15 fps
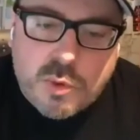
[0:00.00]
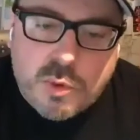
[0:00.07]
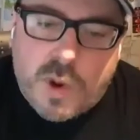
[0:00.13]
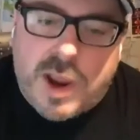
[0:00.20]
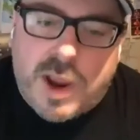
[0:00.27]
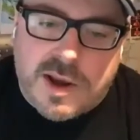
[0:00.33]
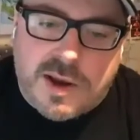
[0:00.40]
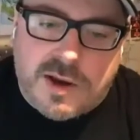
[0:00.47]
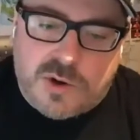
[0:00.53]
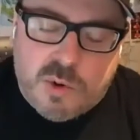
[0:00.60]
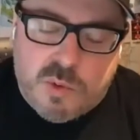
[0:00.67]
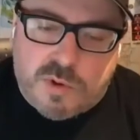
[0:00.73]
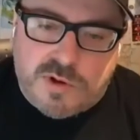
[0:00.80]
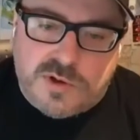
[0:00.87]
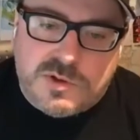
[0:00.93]
writing
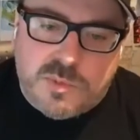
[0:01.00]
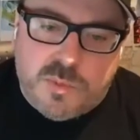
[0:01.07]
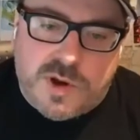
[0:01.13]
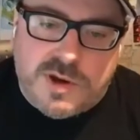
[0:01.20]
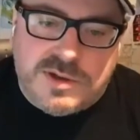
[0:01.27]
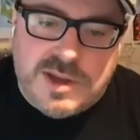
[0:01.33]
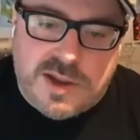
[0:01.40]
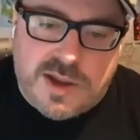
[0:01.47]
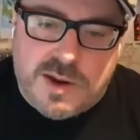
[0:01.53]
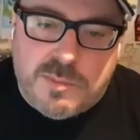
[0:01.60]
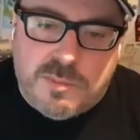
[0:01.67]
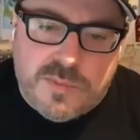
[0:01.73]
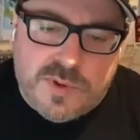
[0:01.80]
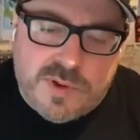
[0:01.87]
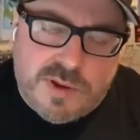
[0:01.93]
course one
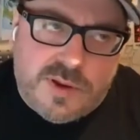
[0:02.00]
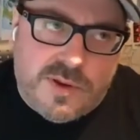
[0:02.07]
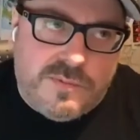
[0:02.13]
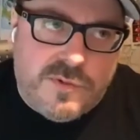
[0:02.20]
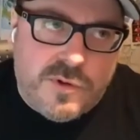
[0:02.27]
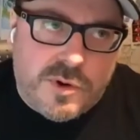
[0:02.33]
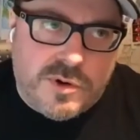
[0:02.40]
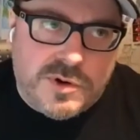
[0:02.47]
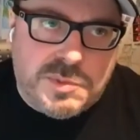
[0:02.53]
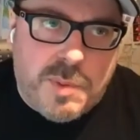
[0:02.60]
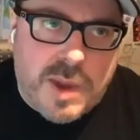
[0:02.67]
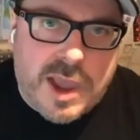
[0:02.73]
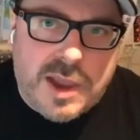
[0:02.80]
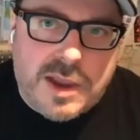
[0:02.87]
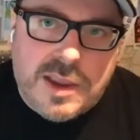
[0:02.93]
time a few years
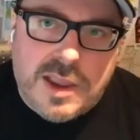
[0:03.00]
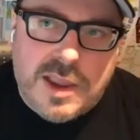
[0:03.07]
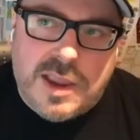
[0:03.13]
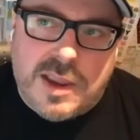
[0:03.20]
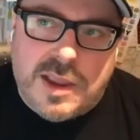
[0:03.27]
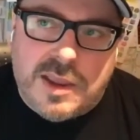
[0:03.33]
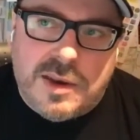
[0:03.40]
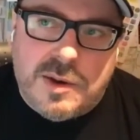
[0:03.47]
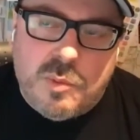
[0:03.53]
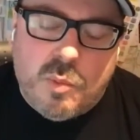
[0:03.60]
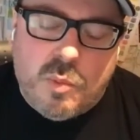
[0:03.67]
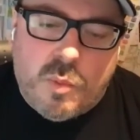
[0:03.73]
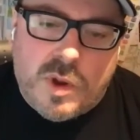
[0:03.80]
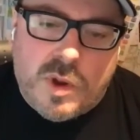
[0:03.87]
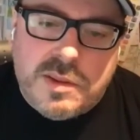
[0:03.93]
back, and
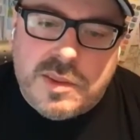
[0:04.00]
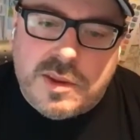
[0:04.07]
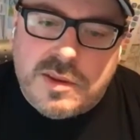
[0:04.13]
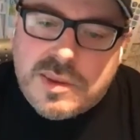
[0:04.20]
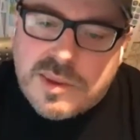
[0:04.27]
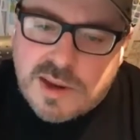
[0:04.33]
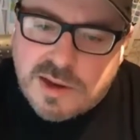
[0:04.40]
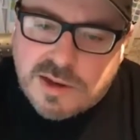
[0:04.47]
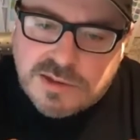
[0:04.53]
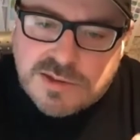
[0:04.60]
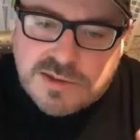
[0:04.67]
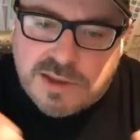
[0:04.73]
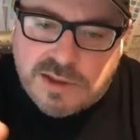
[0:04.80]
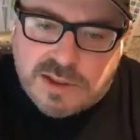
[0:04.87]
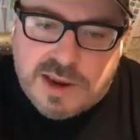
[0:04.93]
one of the
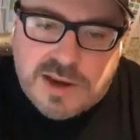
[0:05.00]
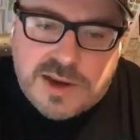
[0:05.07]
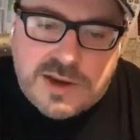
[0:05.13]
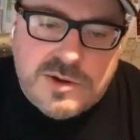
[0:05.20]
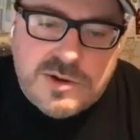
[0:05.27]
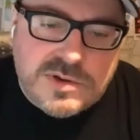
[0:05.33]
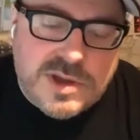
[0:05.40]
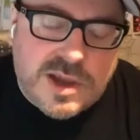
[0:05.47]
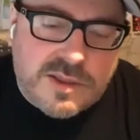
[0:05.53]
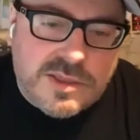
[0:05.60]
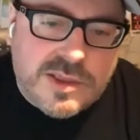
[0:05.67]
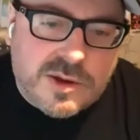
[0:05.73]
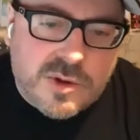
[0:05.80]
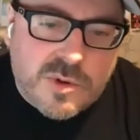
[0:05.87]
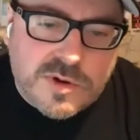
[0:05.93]
things the lady who taught
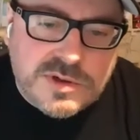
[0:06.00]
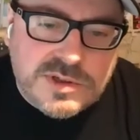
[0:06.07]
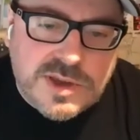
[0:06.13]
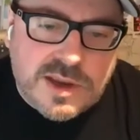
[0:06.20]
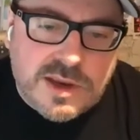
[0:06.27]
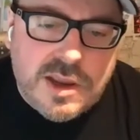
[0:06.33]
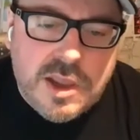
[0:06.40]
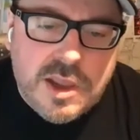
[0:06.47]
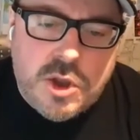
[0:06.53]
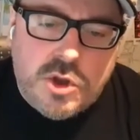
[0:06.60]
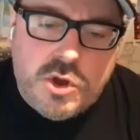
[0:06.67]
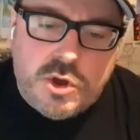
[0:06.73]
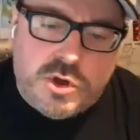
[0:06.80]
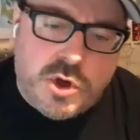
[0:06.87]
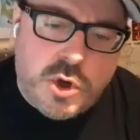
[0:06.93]
the course said,
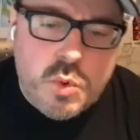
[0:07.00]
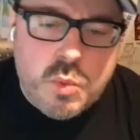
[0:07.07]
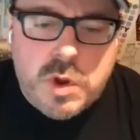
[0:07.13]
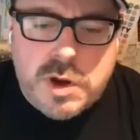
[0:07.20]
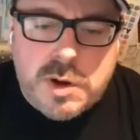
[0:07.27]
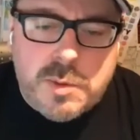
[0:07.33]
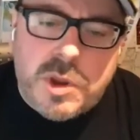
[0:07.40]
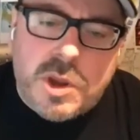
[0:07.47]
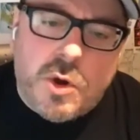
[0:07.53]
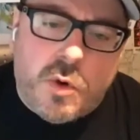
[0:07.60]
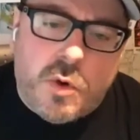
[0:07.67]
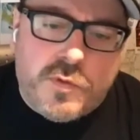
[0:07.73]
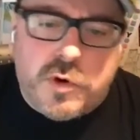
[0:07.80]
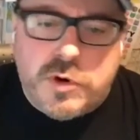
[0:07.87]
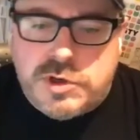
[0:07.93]
you don't want to be
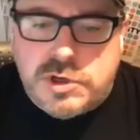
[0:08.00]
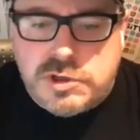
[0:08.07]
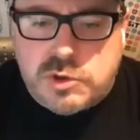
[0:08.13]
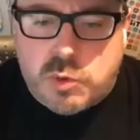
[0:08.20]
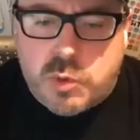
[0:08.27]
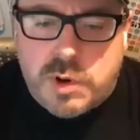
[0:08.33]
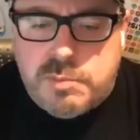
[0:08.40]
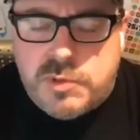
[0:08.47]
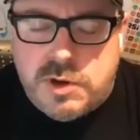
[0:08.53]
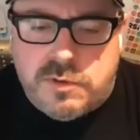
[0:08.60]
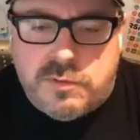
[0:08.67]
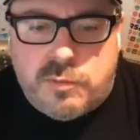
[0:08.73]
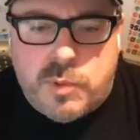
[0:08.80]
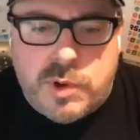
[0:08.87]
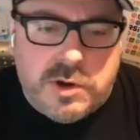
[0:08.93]
over
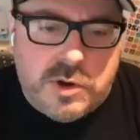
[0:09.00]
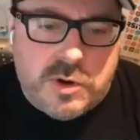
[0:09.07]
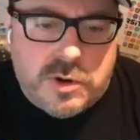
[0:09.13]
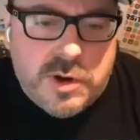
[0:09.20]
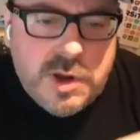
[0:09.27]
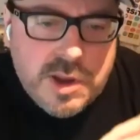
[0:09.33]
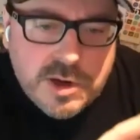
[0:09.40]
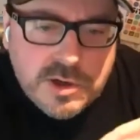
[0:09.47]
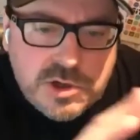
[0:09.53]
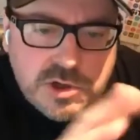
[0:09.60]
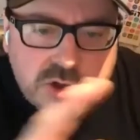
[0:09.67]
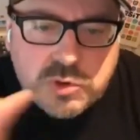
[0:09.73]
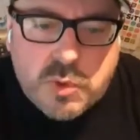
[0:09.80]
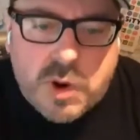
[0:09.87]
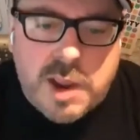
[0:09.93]
descriptive when you're
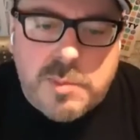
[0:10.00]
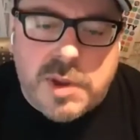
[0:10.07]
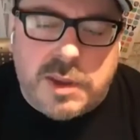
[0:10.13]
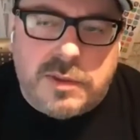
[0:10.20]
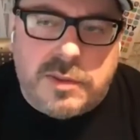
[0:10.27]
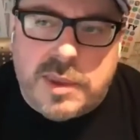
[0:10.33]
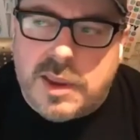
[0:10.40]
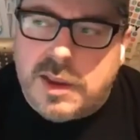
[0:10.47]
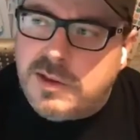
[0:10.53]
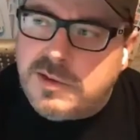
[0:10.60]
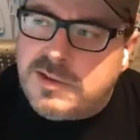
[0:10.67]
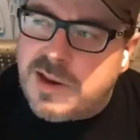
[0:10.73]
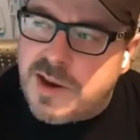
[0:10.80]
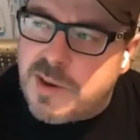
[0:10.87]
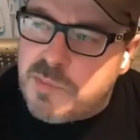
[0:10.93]
describing
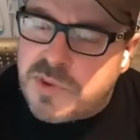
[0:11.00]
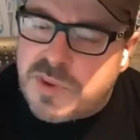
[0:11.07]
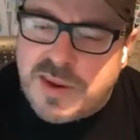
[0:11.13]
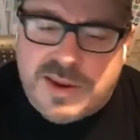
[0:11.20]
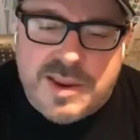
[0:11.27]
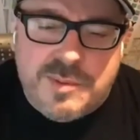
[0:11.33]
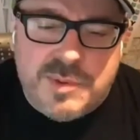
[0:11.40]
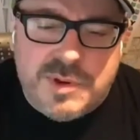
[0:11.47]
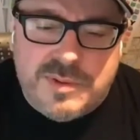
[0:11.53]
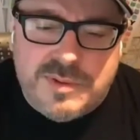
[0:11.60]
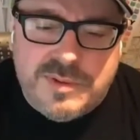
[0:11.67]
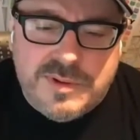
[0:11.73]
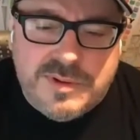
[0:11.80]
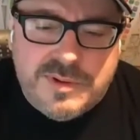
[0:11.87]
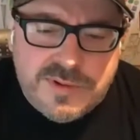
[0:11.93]
things. And I'm thinking,
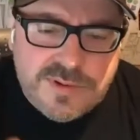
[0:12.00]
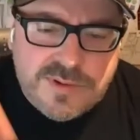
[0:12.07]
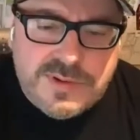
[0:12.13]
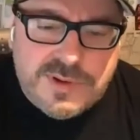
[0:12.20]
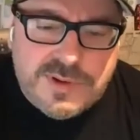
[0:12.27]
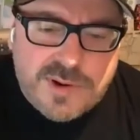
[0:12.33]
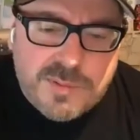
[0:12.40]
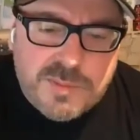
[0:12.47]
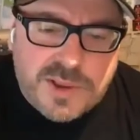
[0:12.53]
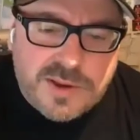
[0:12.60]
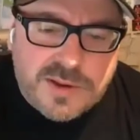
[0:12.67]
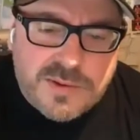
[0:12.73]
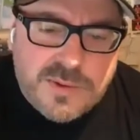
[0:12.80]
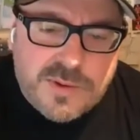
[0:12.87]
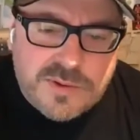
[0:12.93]
I'm
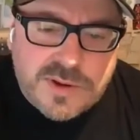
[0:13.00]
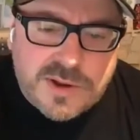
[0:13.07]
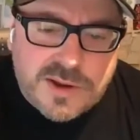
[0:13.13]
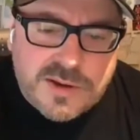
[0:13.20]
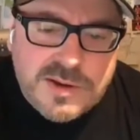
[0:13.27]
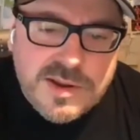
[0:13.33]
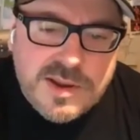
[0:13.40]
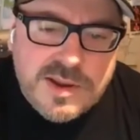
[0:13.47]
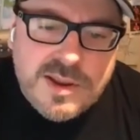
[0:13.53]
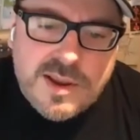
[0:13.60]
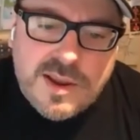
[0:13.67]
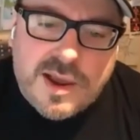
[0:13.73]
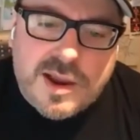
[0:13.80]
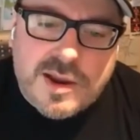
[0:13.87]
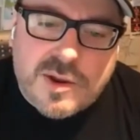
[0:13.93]
like, hold on.
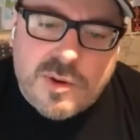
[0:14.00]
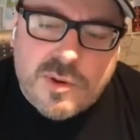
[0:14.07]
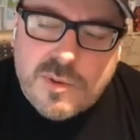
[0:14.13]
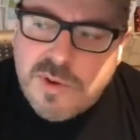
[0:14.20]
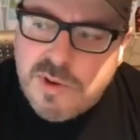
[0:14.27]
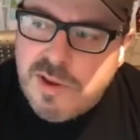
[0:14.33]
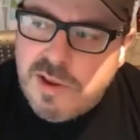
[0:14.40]
I go,